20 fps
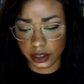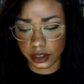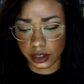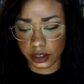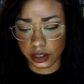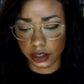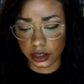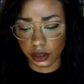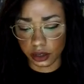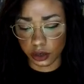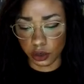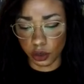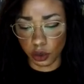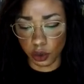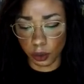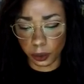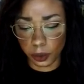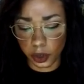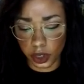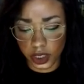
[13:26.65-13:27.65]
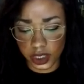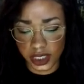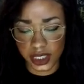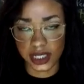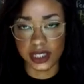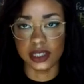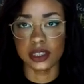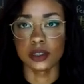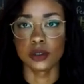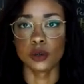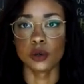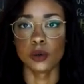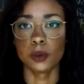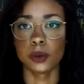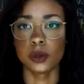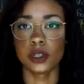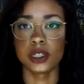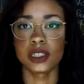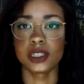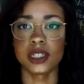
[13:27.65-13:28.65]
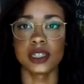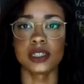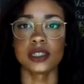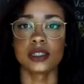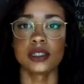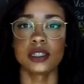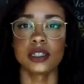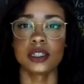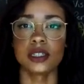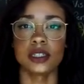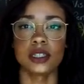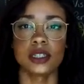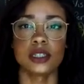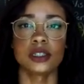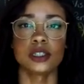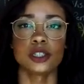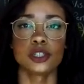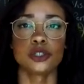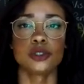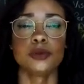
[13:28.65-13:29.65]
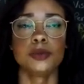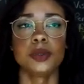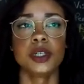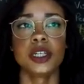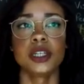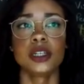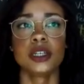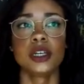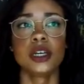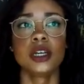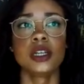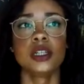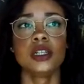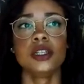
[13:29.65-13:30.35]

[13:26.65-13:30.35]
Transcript: the, the the whole process the whole process is should be